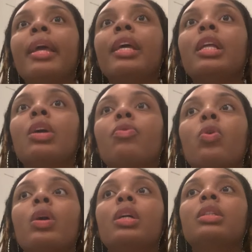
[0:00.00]
in, of
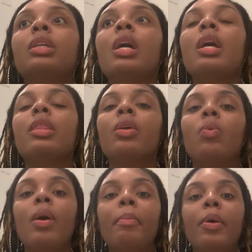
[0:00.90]
course, the
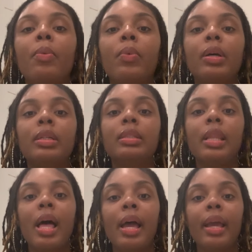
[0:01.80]
woman was
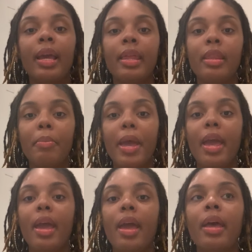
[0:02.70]
lying in the
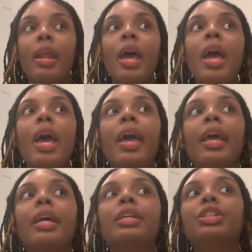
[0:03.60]
bed
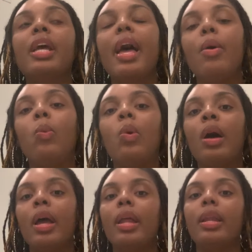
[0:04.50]
and she had
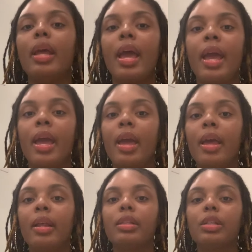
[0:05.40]
one
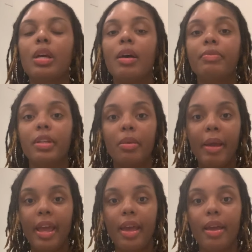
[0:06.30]
hand cuffed to the
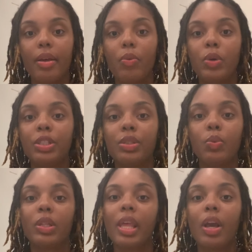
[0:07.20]
bed, which
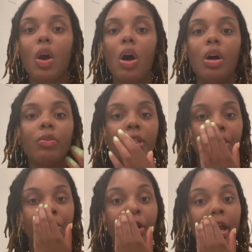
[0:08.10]
what they call a
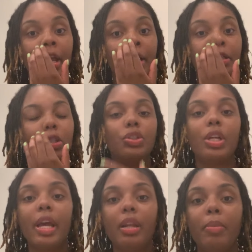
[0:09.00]
restraint. So
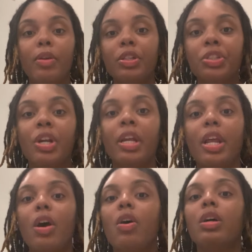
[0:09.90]
she had to be restrained
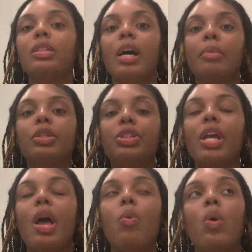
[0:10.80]
at all times. So she
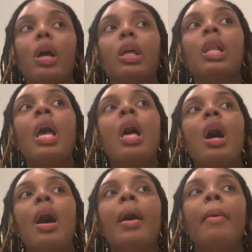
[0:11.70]
had one
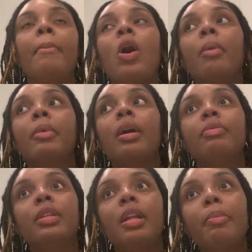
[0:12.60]
um, arm
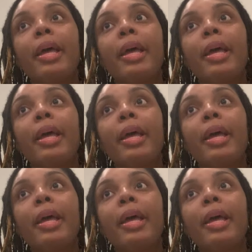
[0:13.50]
cuffed to the